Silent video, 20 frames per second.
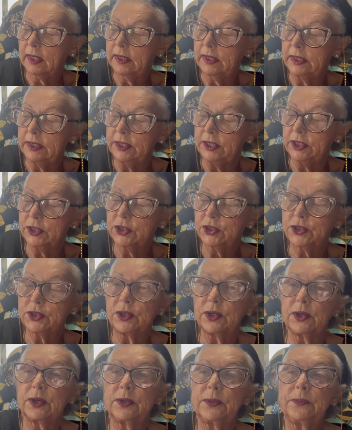
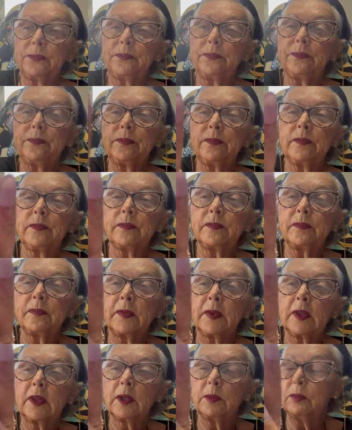conditioner,
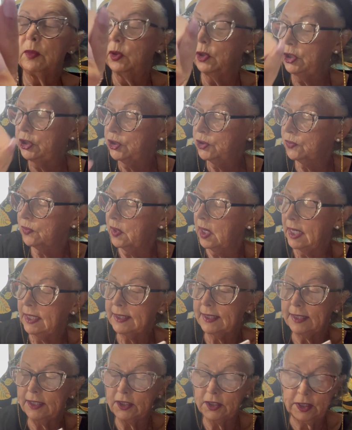the
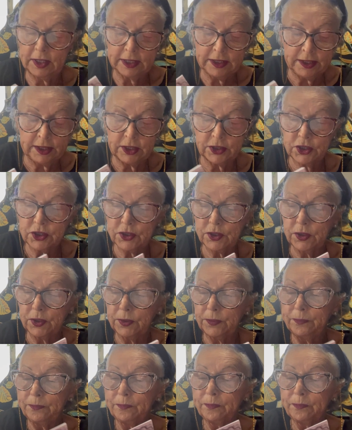moisturizing conditioner.